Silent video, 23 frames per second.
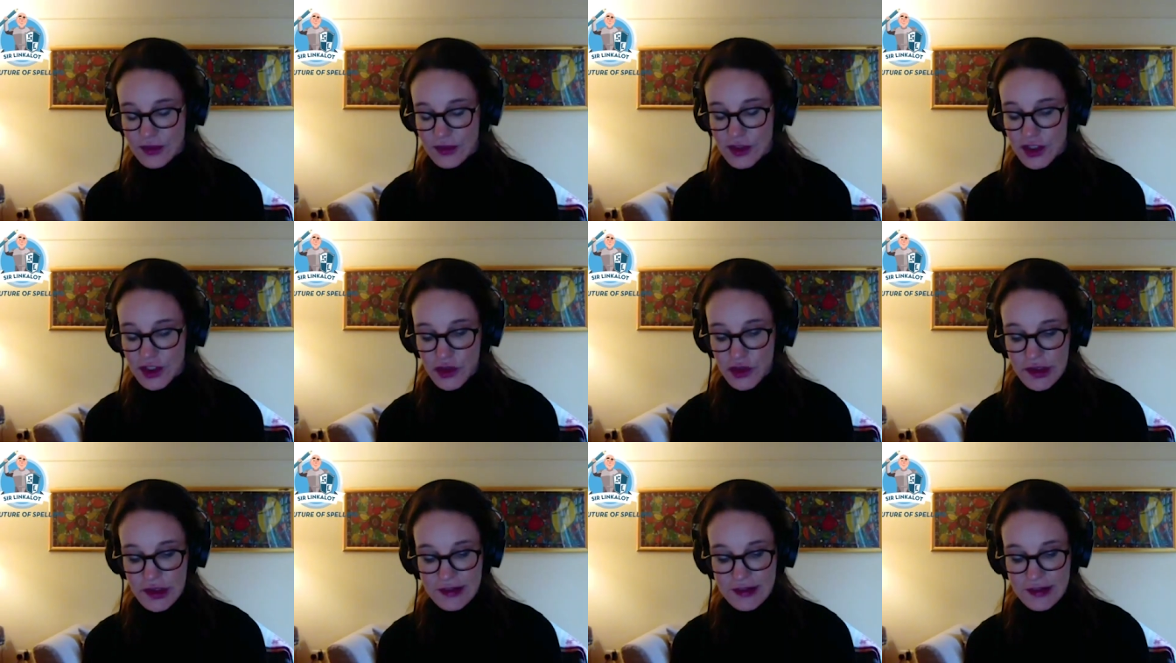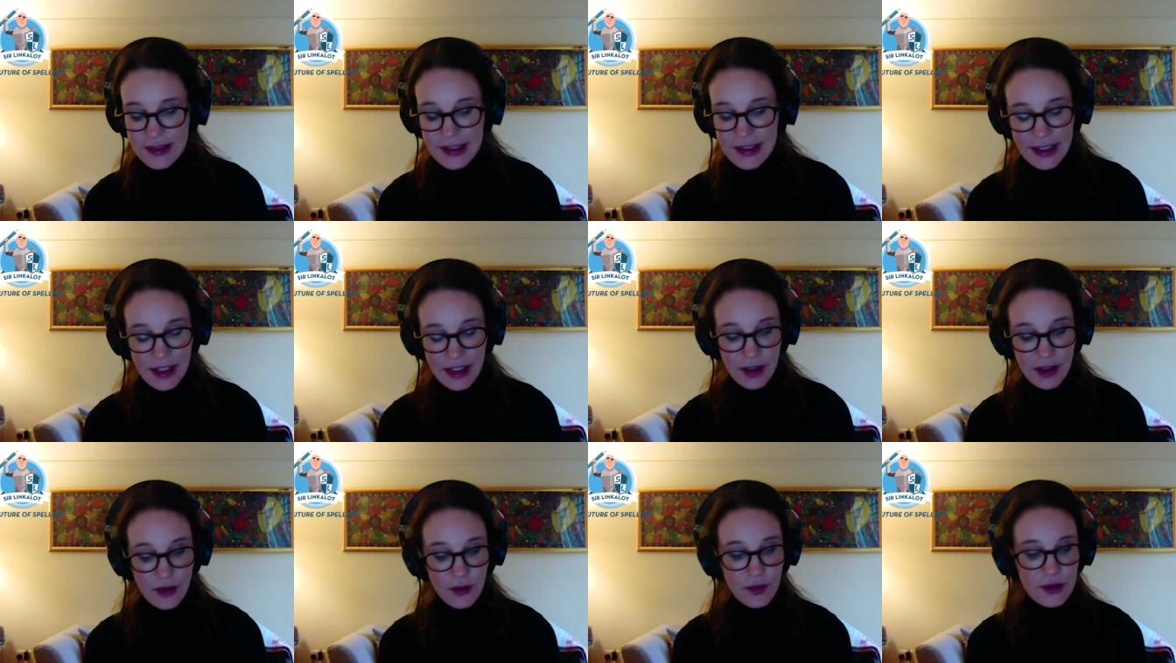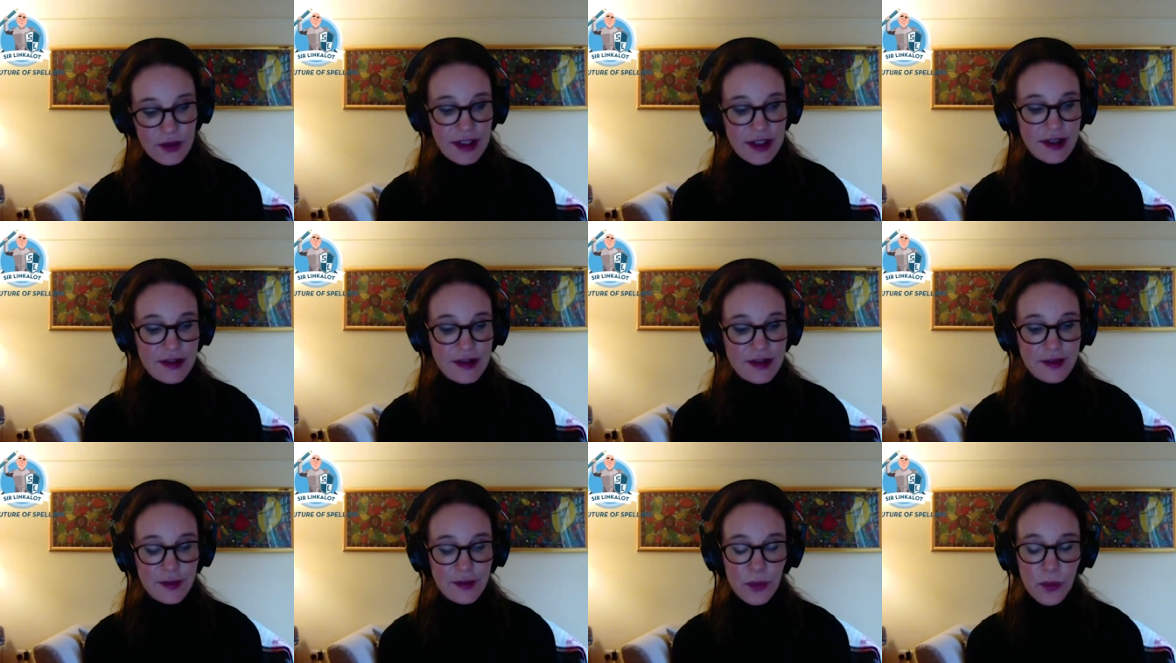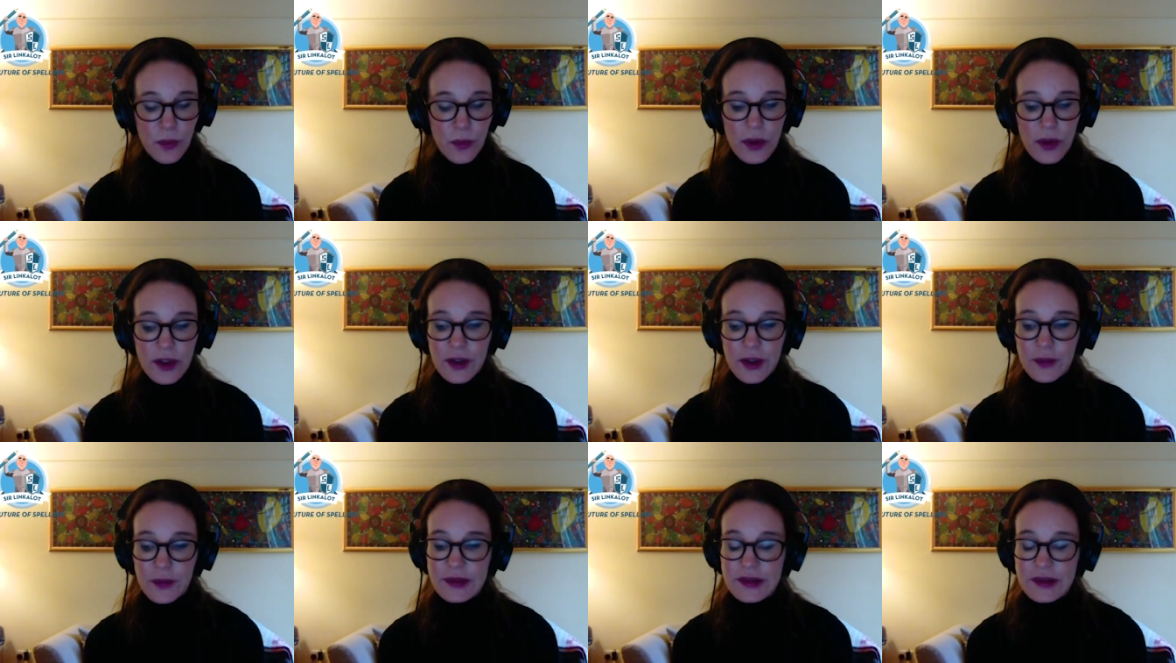to join Sir Linkalot is
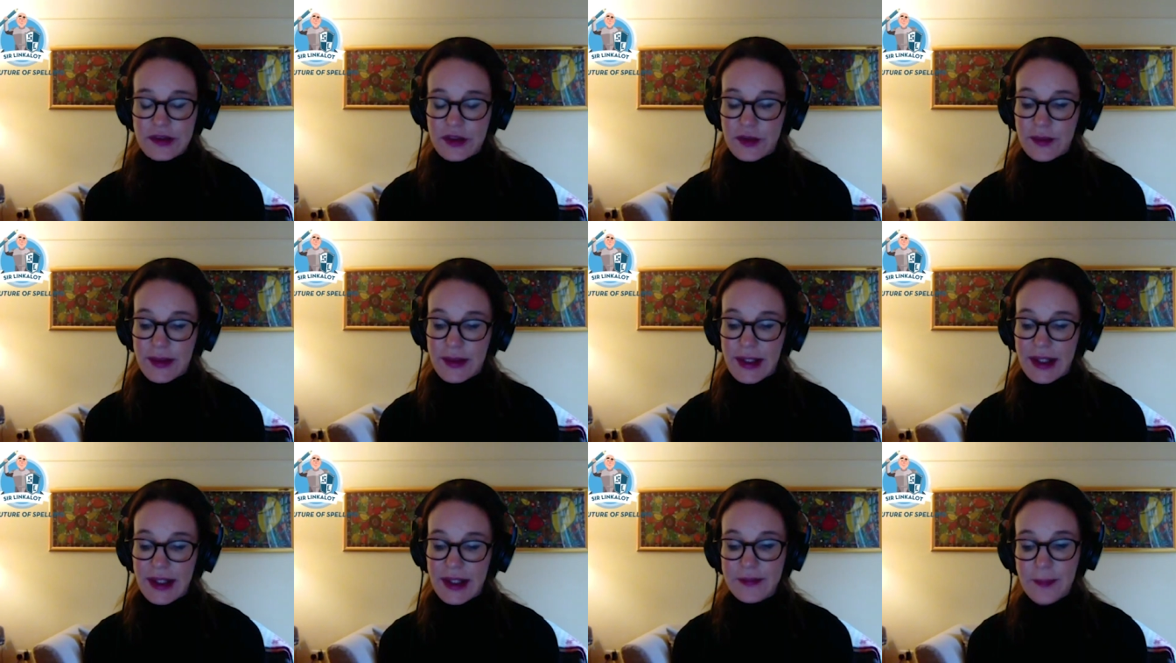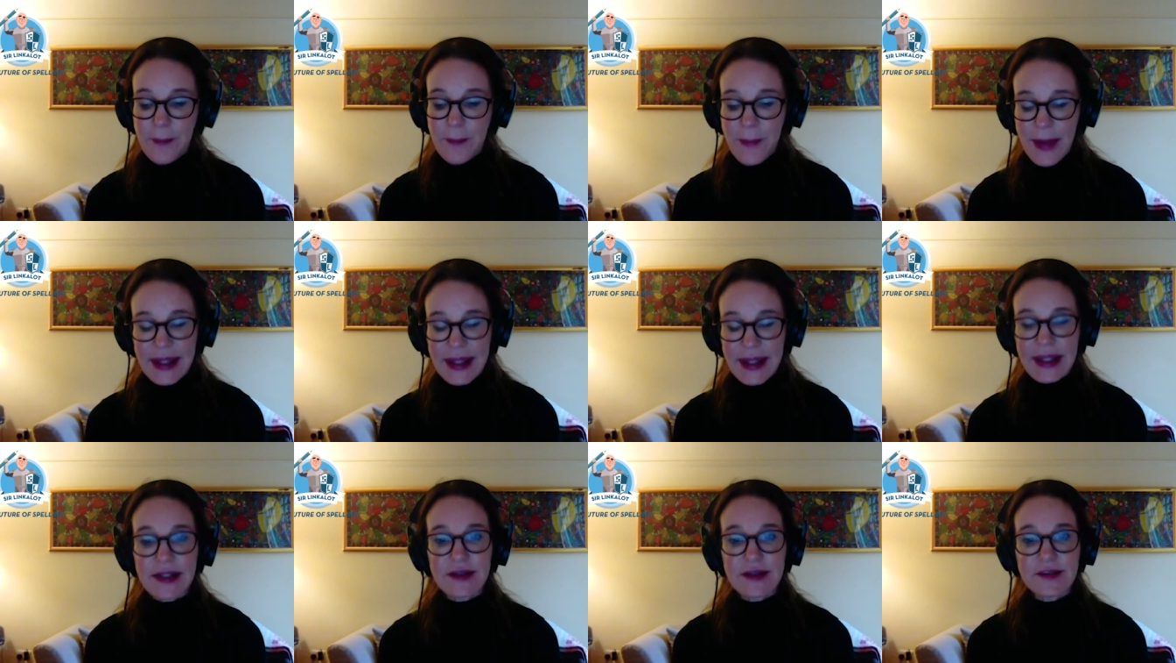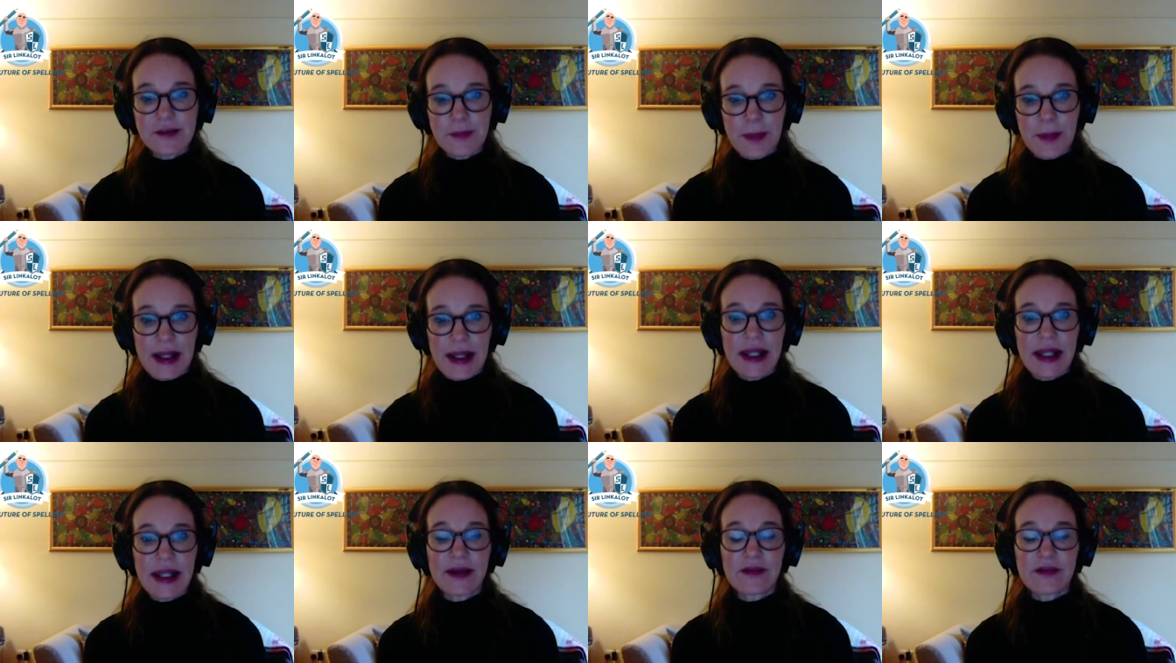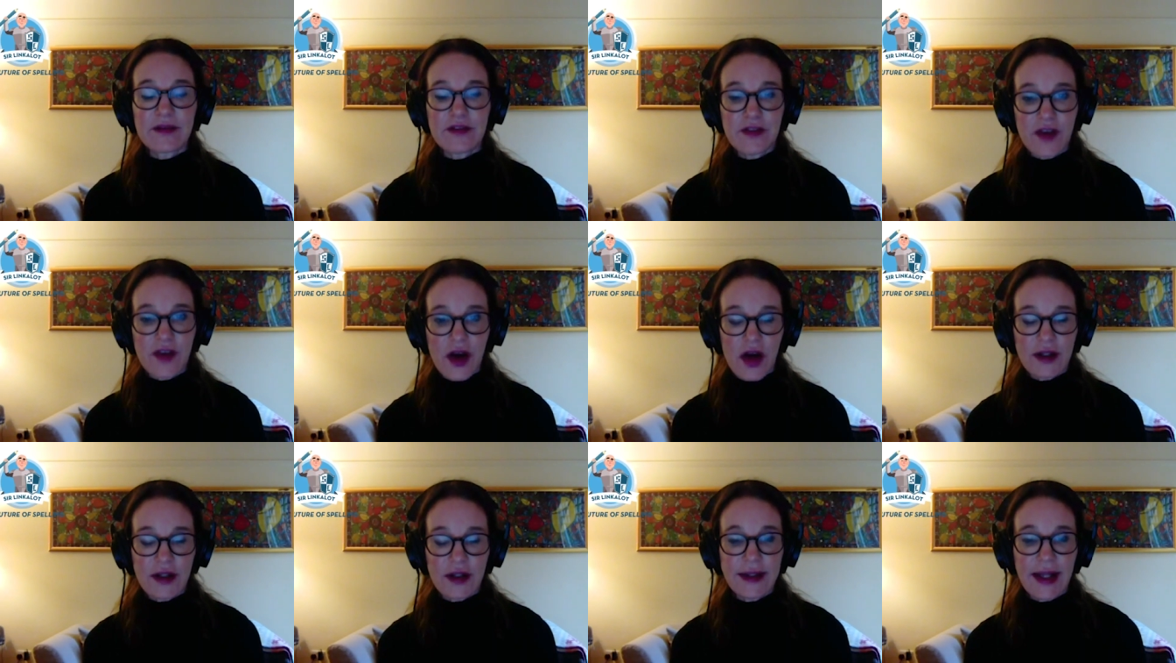what you were doing is making spelling
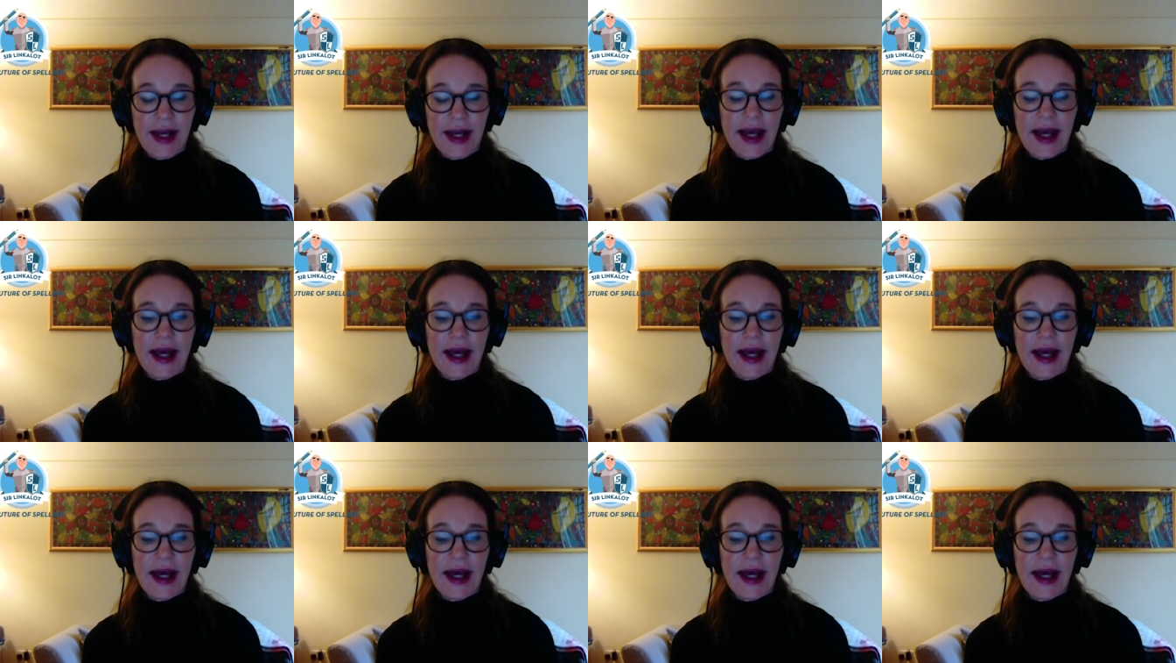fun.